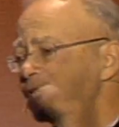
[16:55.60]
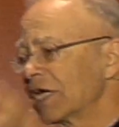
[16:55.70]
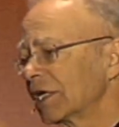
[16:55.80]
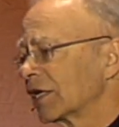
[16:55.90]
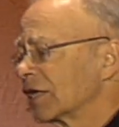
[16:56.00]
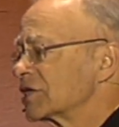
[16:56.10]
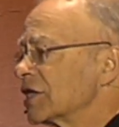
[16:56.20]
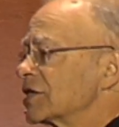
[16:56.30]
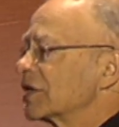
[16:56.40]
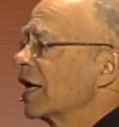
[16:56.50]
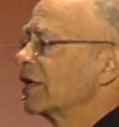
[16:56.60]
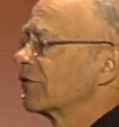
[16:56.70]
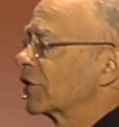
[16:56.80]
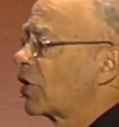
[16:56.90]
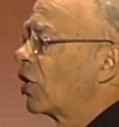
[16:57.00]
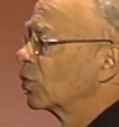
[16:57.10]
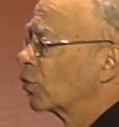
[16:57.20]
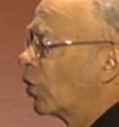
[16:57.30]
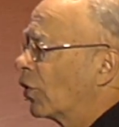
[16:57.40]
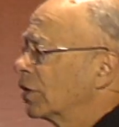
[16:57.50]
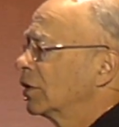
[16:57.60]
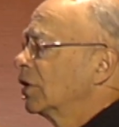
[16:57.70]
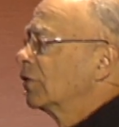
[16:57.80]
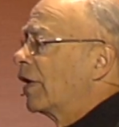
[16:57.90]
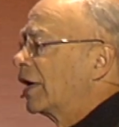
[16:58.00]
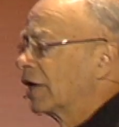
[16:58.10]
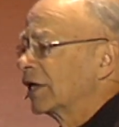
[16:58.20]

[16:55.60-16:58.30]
particular since the end of the Cold War, around